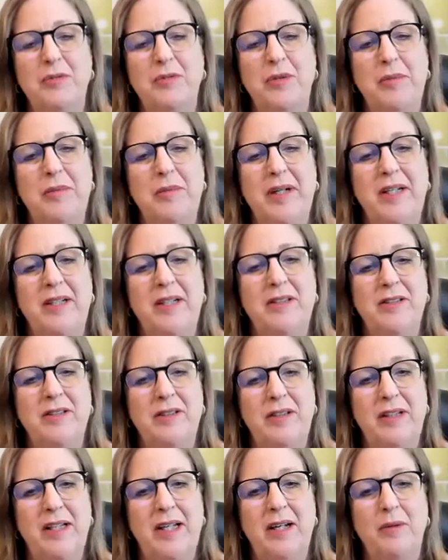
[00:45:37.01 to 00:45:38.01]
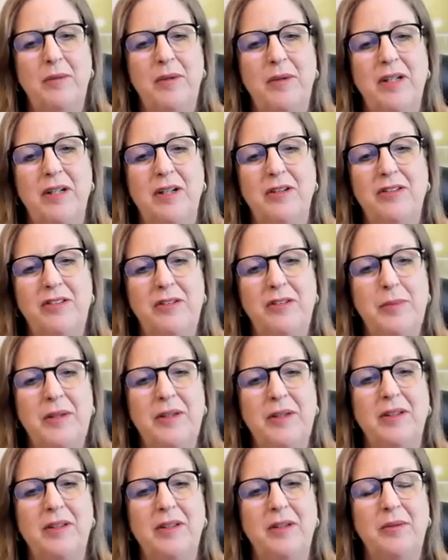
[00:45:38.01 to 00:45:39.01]
reminder that we are
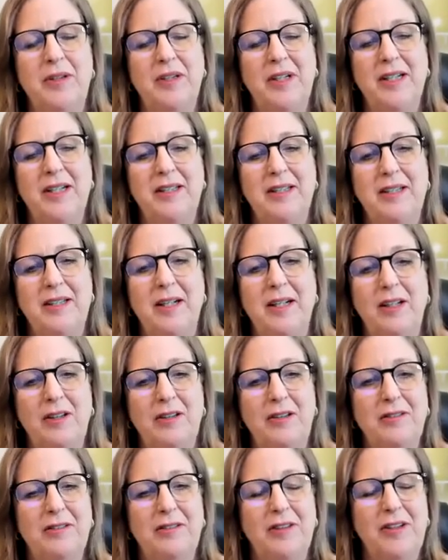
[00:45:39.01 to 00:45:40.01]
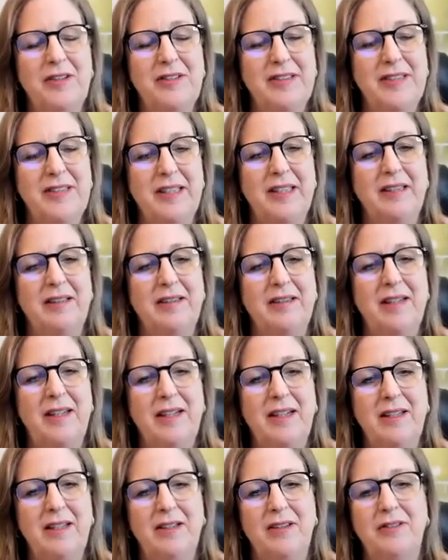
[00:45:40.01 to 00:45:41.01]
spirit. We're not the color of our skin.
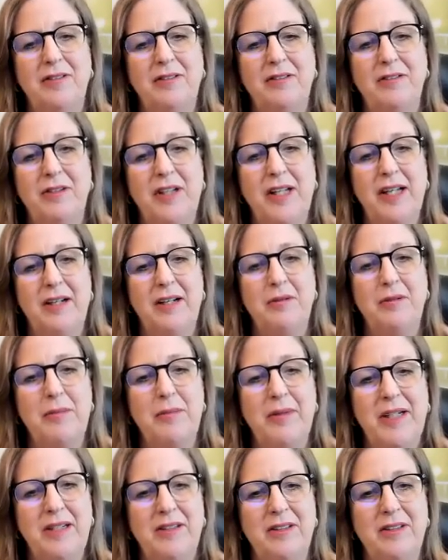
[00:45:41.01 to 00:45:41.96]
Thank you for that reminder.